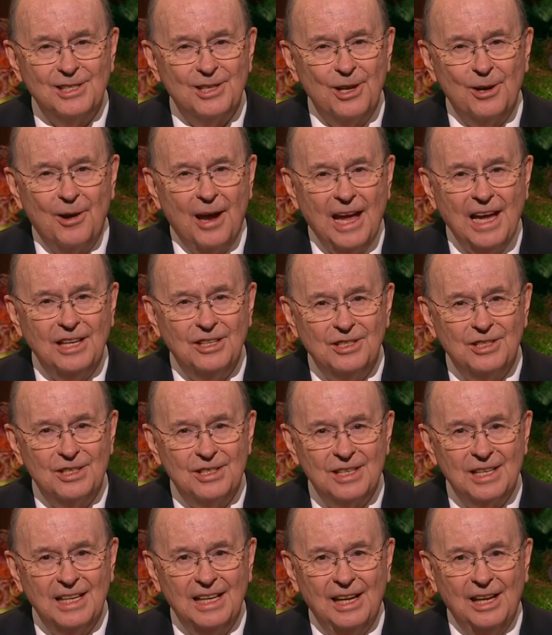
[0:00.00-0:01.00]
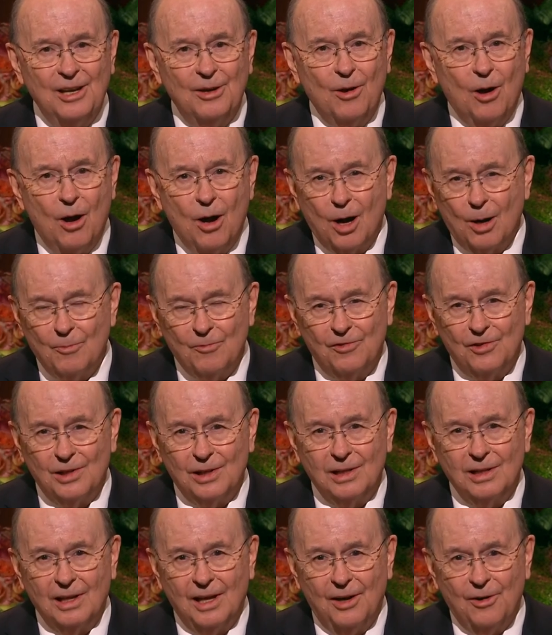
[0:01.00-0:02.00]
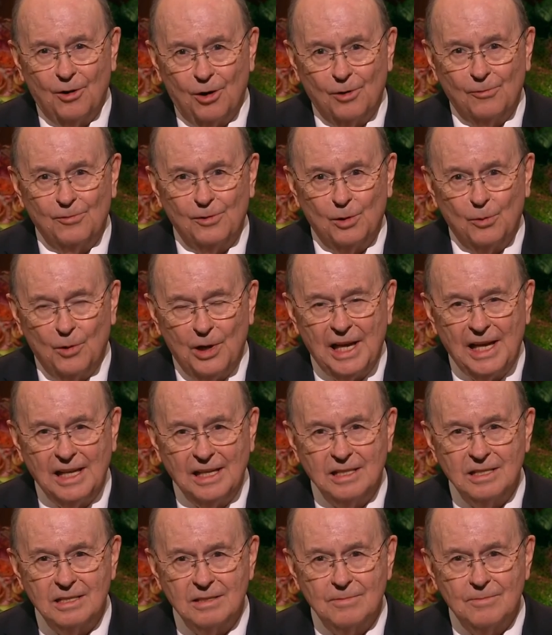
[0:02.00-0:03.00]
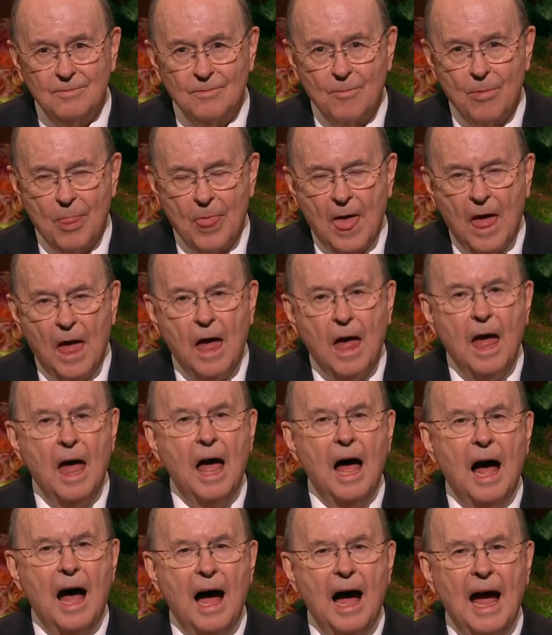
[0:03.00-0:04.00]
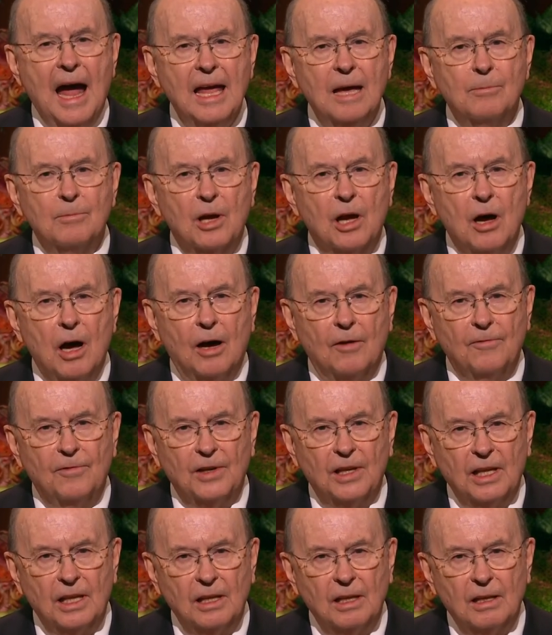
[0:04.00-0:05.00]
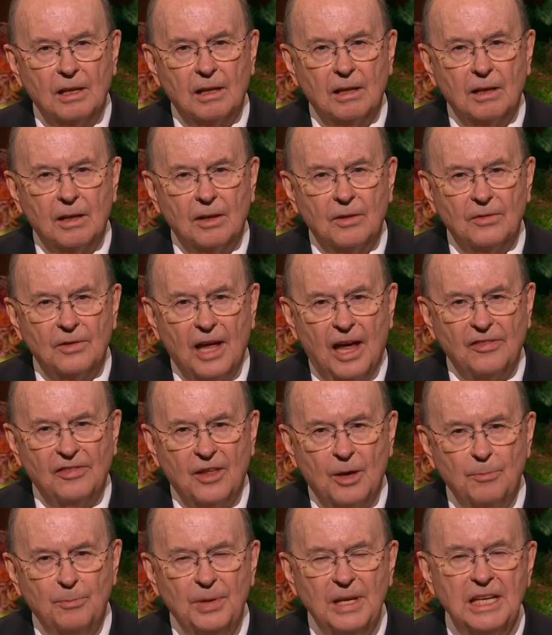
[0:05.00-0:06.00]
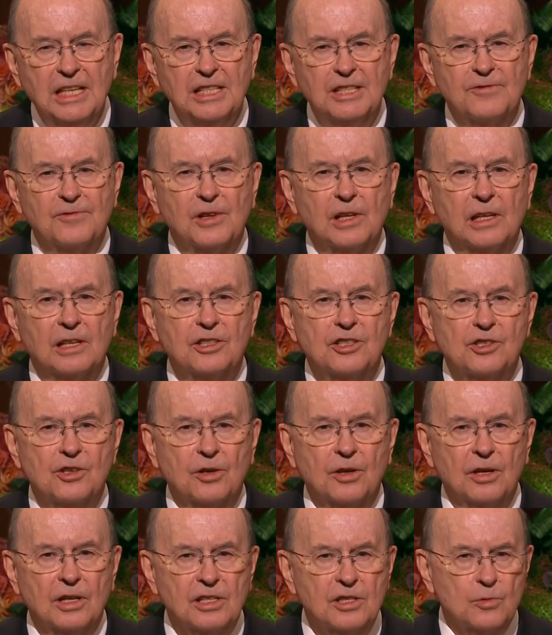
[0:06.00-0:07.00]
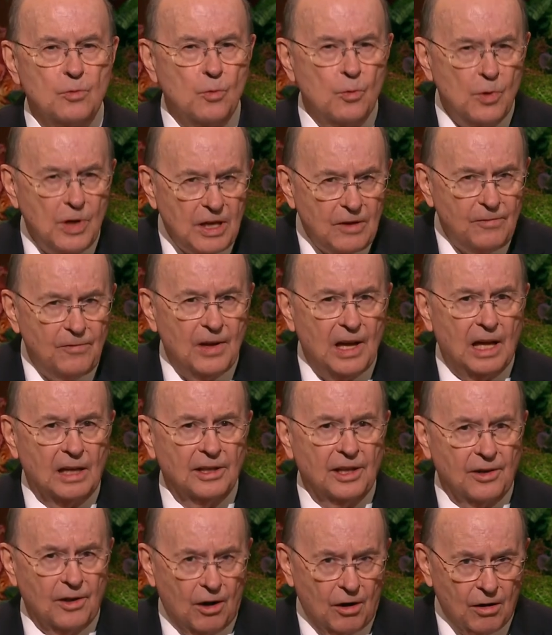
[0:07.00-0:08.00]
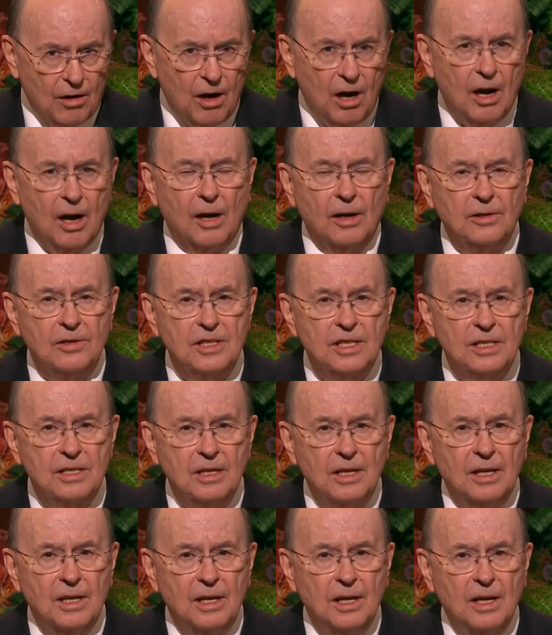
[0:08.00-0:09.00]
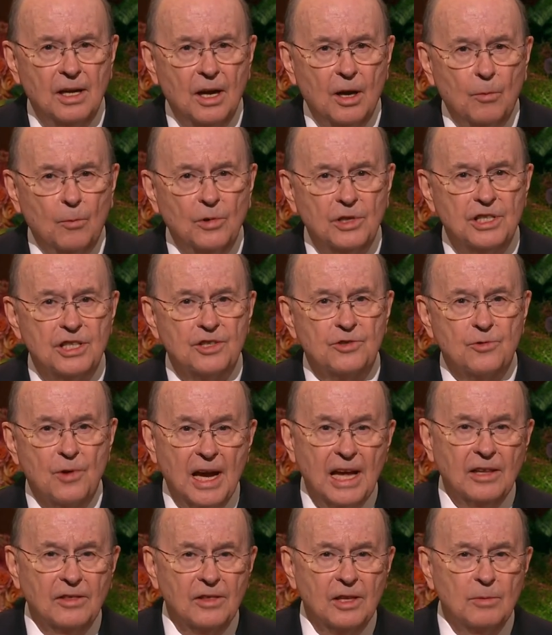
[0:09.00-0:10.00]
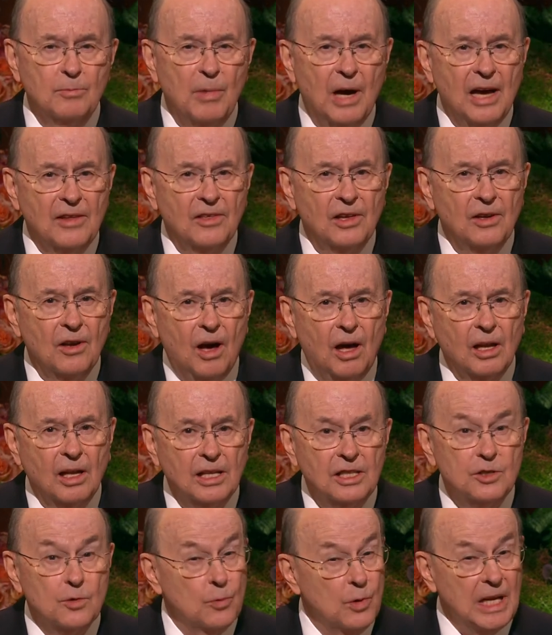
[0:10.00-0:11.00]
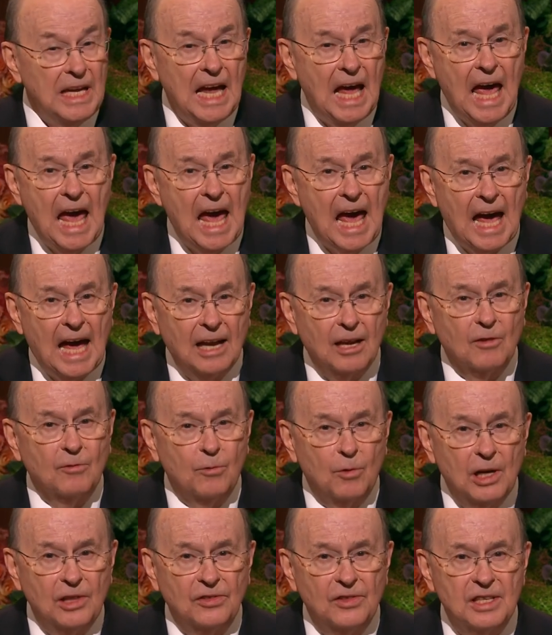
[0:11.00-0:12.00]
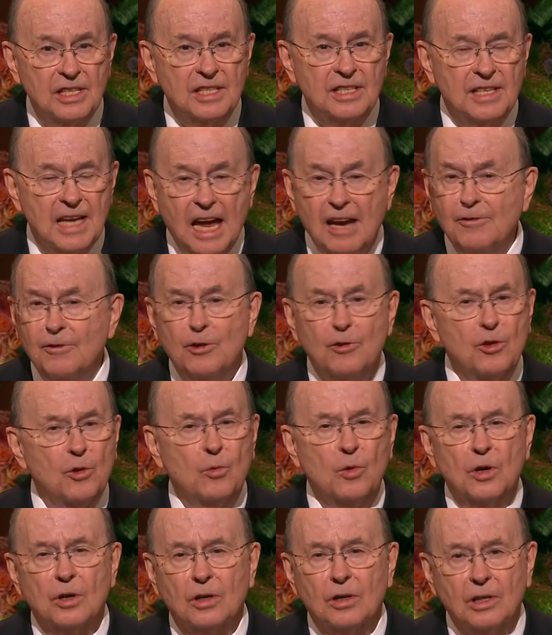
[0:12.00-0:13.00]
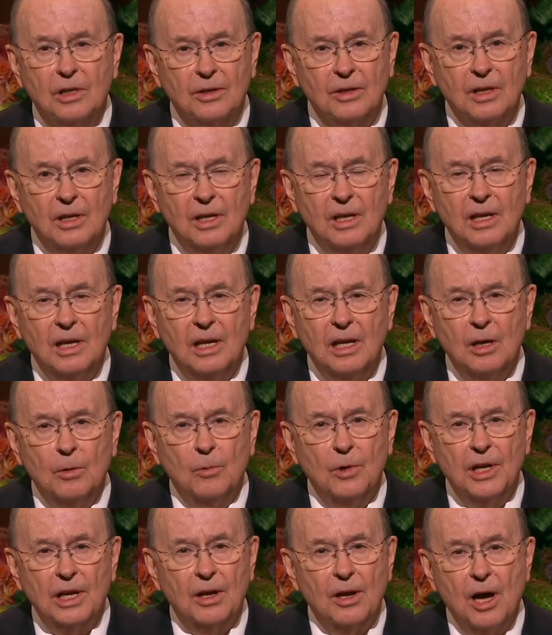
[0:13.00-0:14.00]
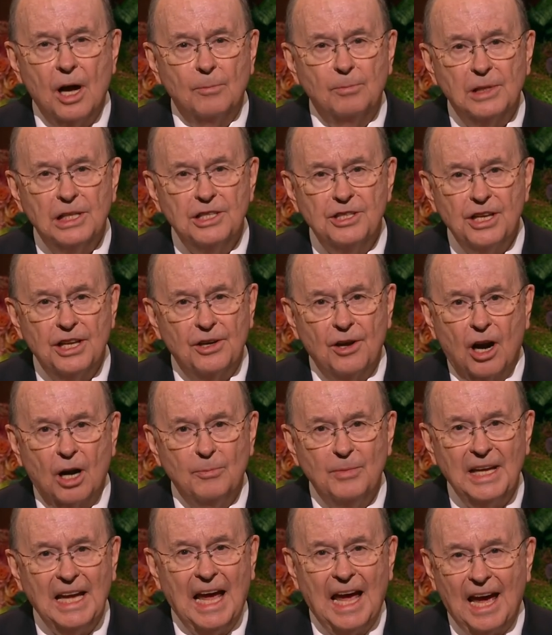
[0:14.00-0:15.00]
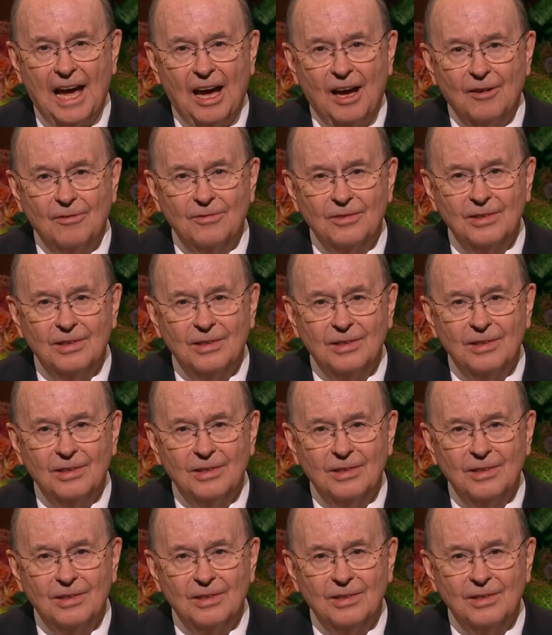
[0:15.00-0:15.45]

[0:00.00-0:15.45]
their agency in harmful and hurtful ways. I am confident that the peaceful assurance we felt in our hearts was strengthened by the knowledge we had of what the Savior of the world would accomplish in our behalf.